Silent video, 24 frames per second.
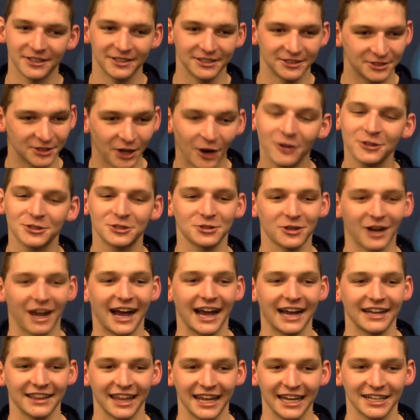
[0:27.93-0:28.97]
don't
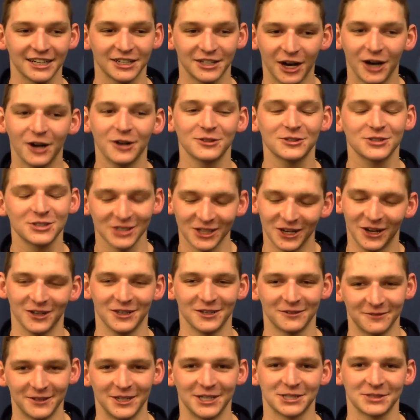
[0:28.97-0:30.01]
try. Like, go slow
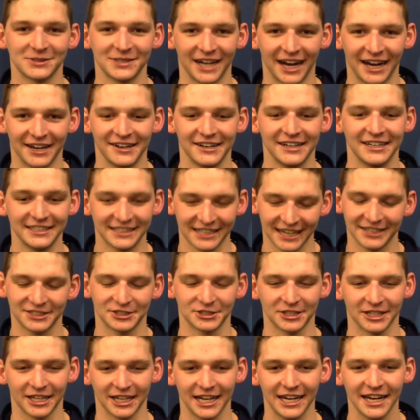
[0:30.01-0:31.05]
the first 300
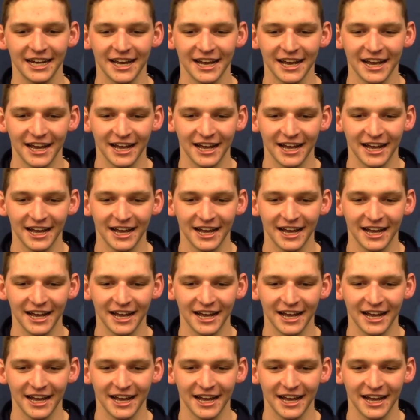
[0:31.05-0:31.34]
intentionally.